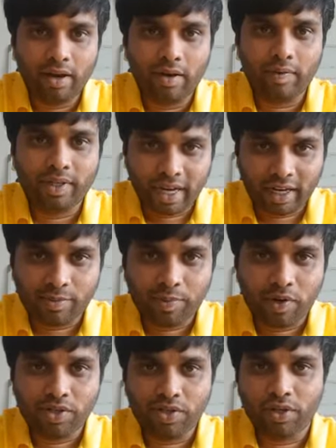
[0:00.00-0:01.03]
which
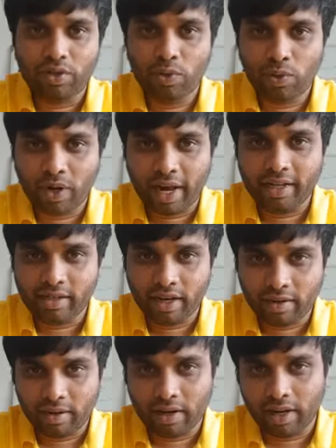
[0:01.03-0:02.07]
corresponds to the 2 lines
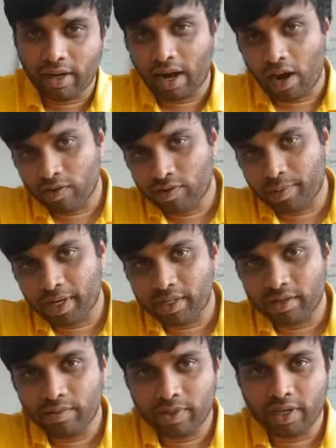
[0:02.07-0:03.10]
in Hopf
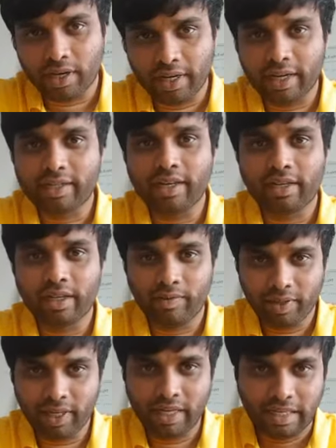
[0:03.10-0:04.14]
space which are intersecting
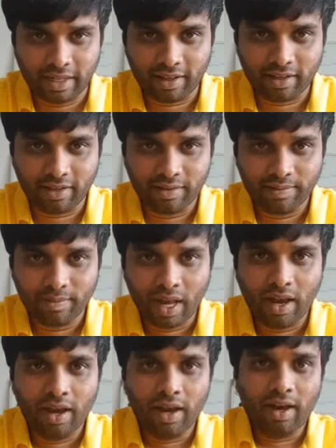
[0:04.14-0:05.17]
with each other.
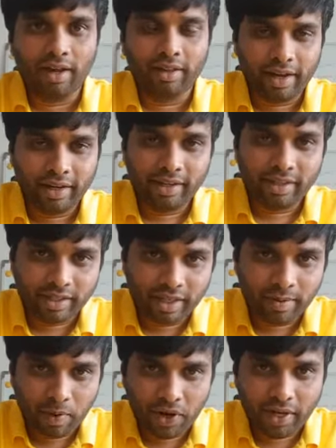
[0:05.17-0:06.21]
The
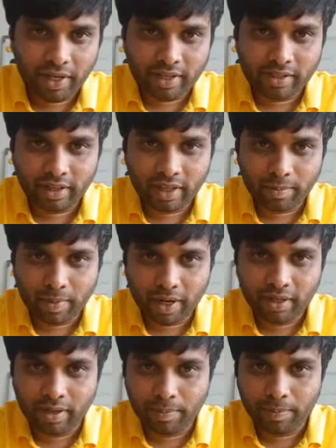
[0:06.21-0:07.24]
intersection point is nothing
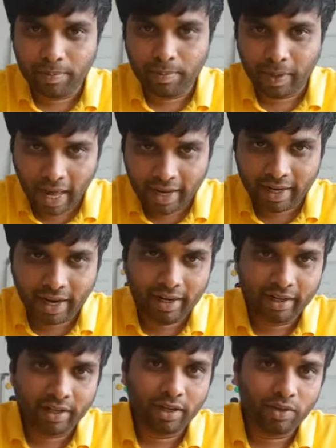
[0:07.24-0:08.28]
but the line
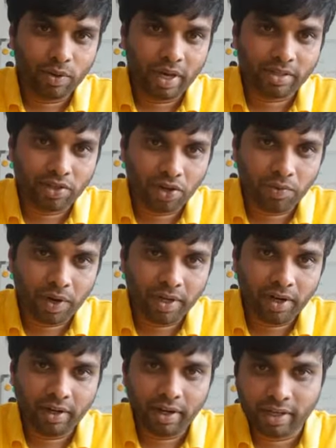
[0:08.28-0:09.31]
connecting to x0,
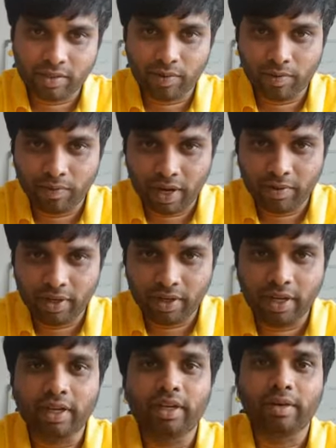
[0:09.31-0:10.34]
y0 and x1,
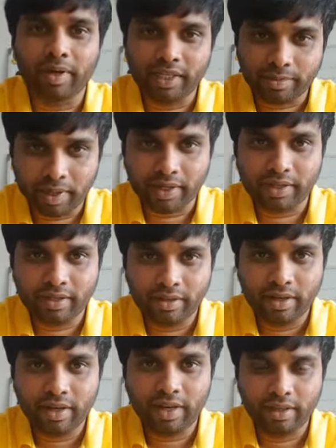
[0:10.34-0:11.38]
y1 in image space.
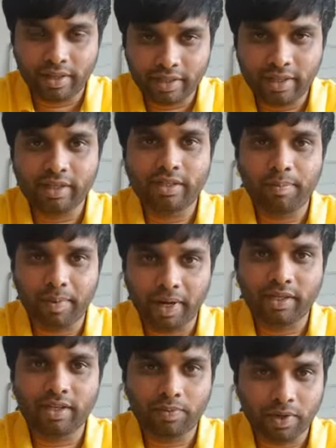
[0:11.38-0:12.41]
This is the
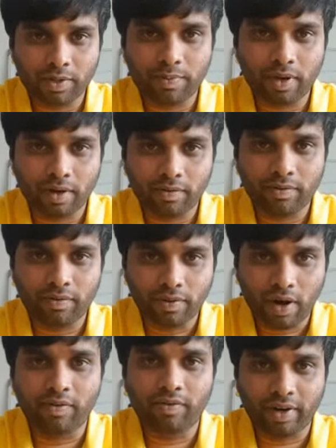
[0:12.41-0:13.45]
basic principle of
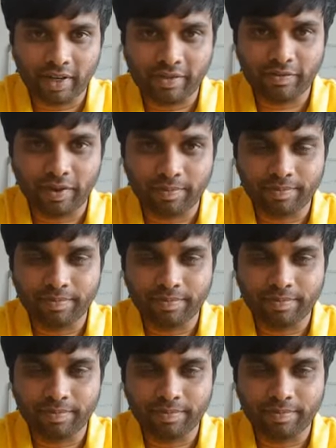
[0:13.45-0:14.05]
Hopf transform.